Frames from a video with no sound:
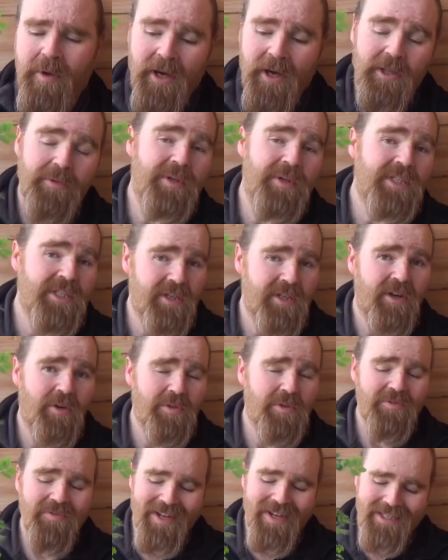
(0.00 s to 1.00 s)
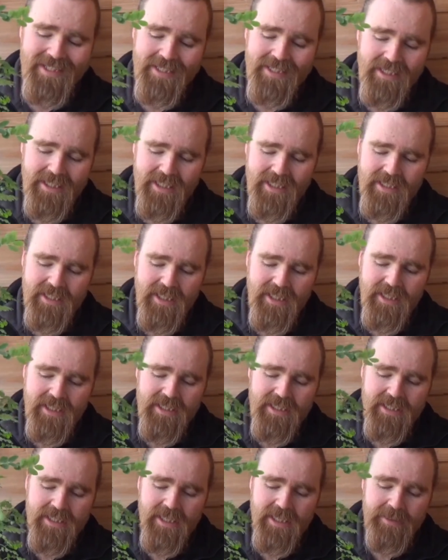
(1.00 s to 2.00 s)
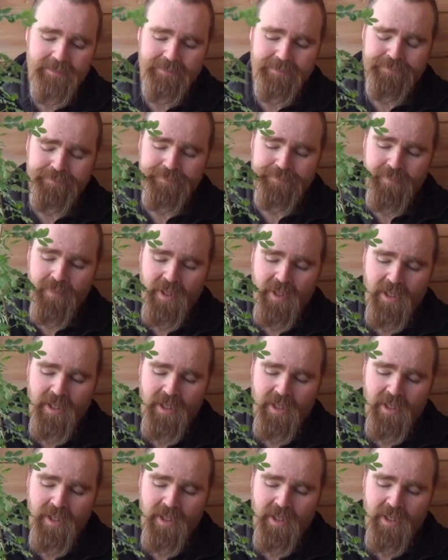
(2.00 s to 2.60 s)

Part of the reason it grows fast is it's um,